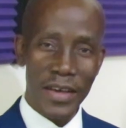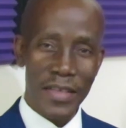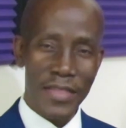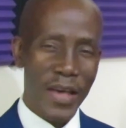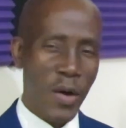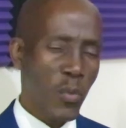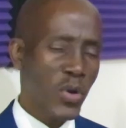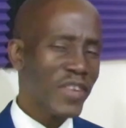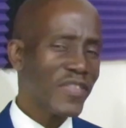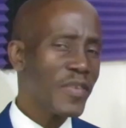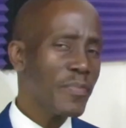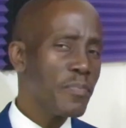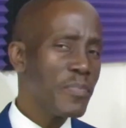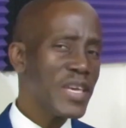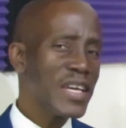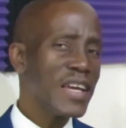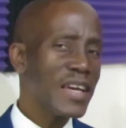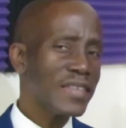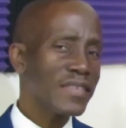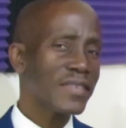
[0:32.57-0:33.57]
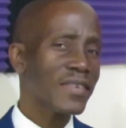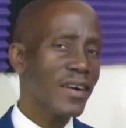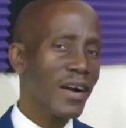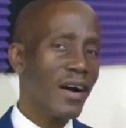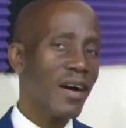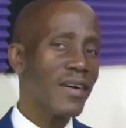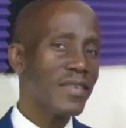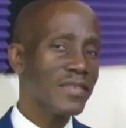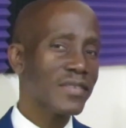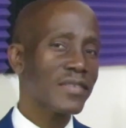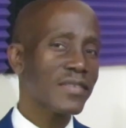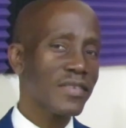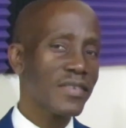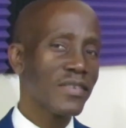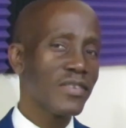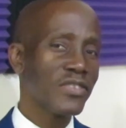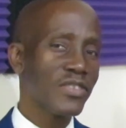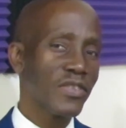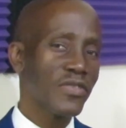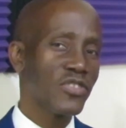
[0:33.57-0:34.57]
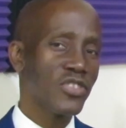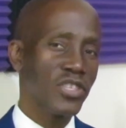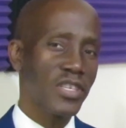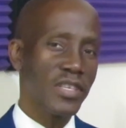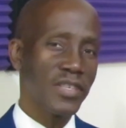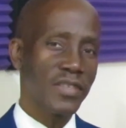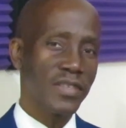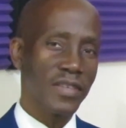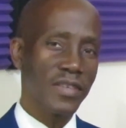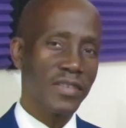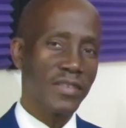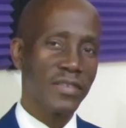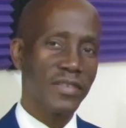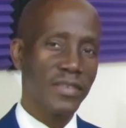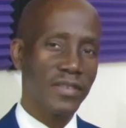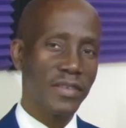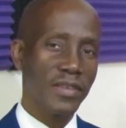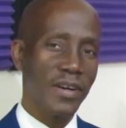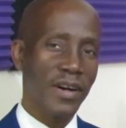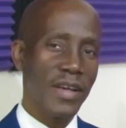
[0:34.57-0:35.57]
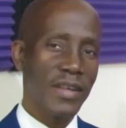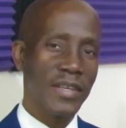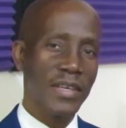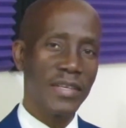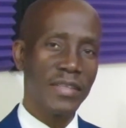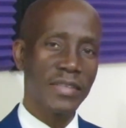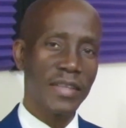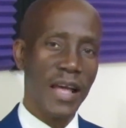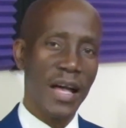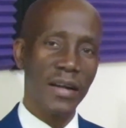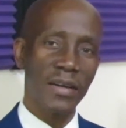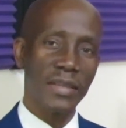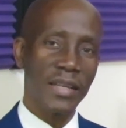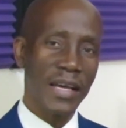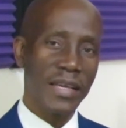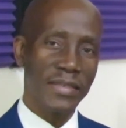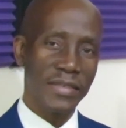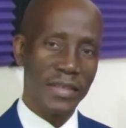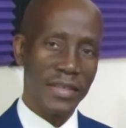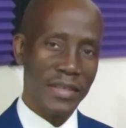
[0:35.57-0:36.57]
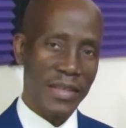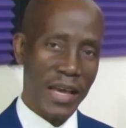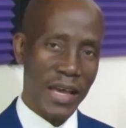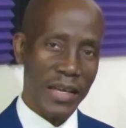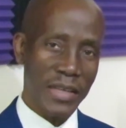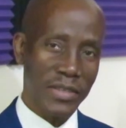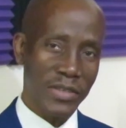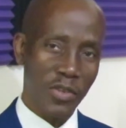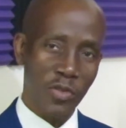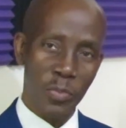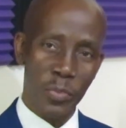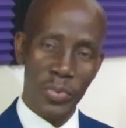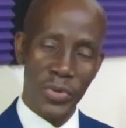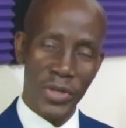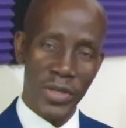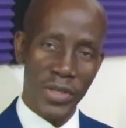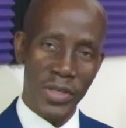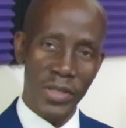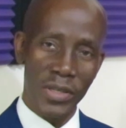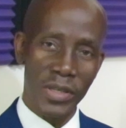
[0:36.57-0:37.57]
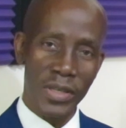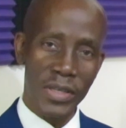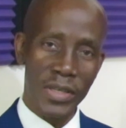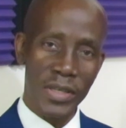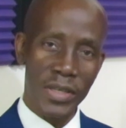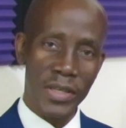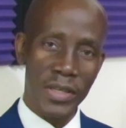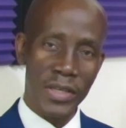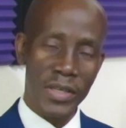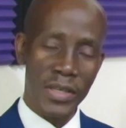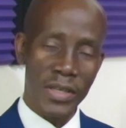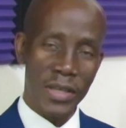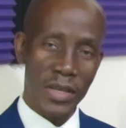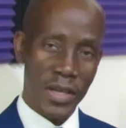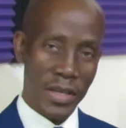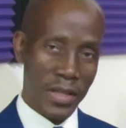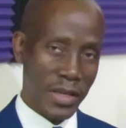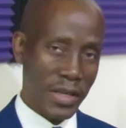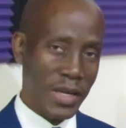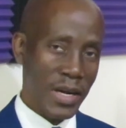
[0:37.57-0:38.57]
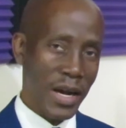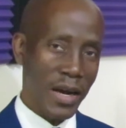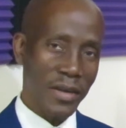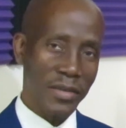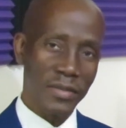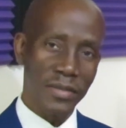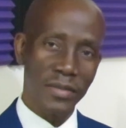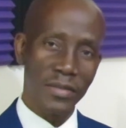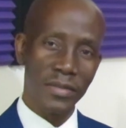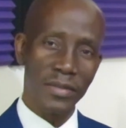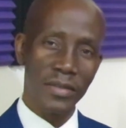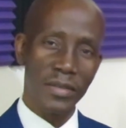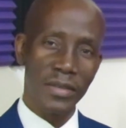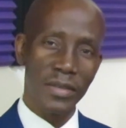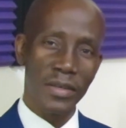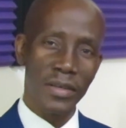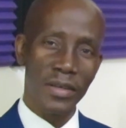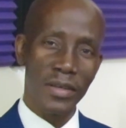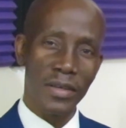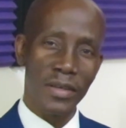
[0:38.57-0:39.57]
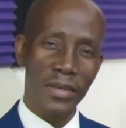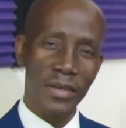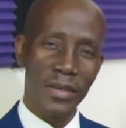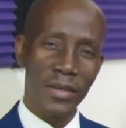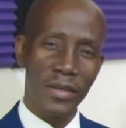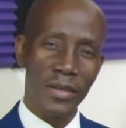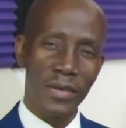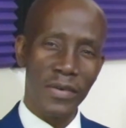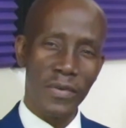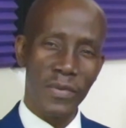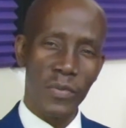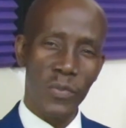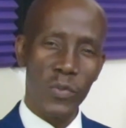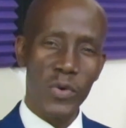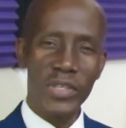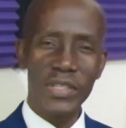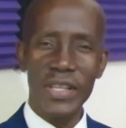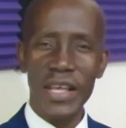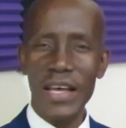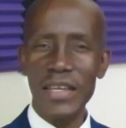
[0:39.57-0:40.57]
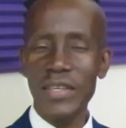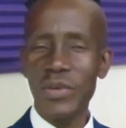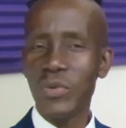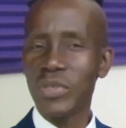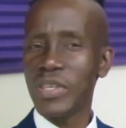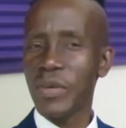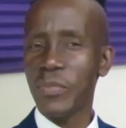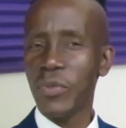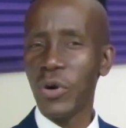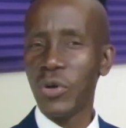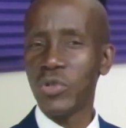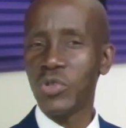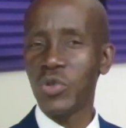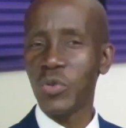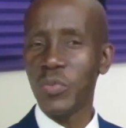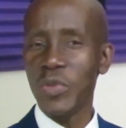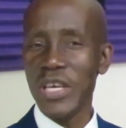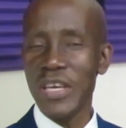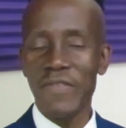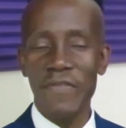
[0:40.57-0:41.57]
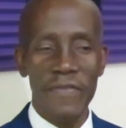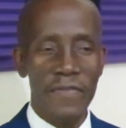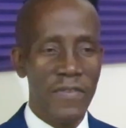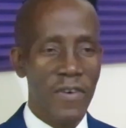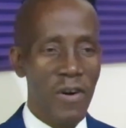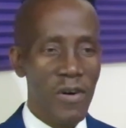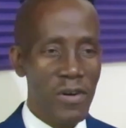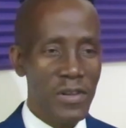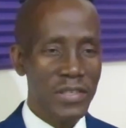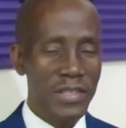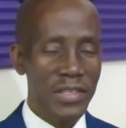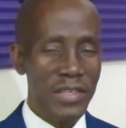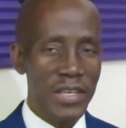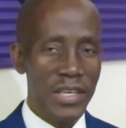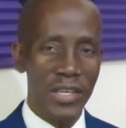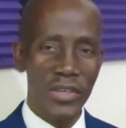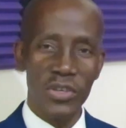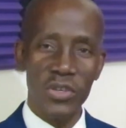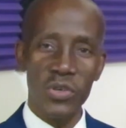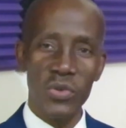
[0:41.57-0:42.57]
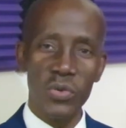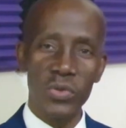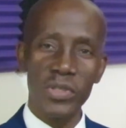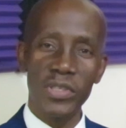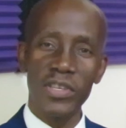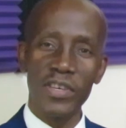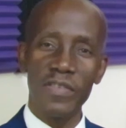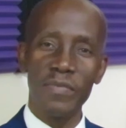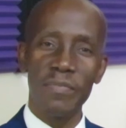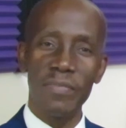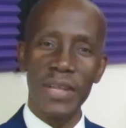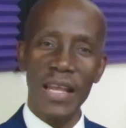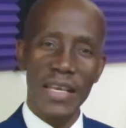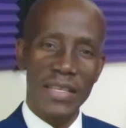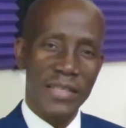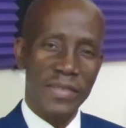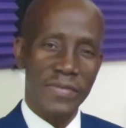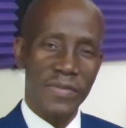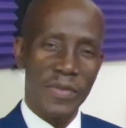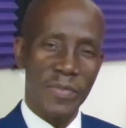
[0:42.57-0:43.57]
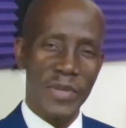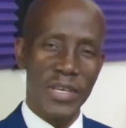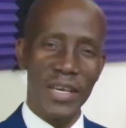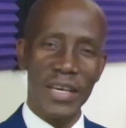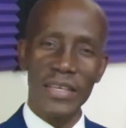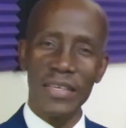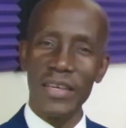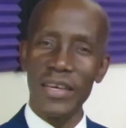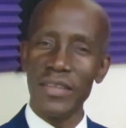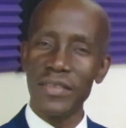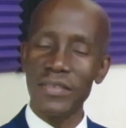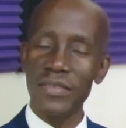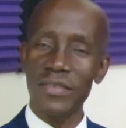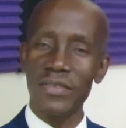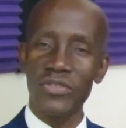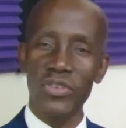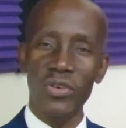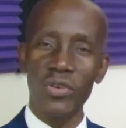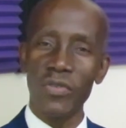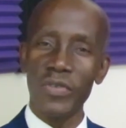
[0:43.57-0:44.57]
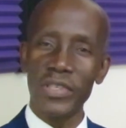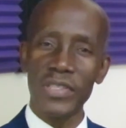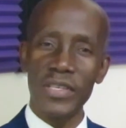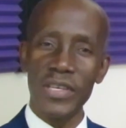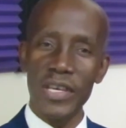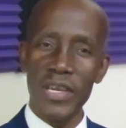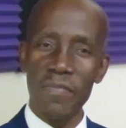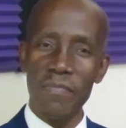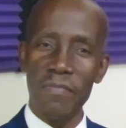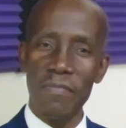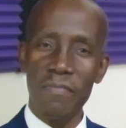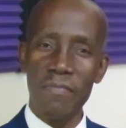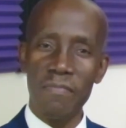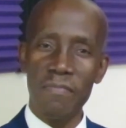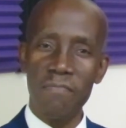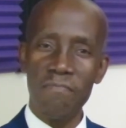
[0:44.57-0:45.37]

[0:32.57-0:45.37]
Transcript: that one of the biggest concerns of Jesus on his agonizing night of prayer in the garden was that he was about to be falsely accused of blasphemy against Jehovah's name.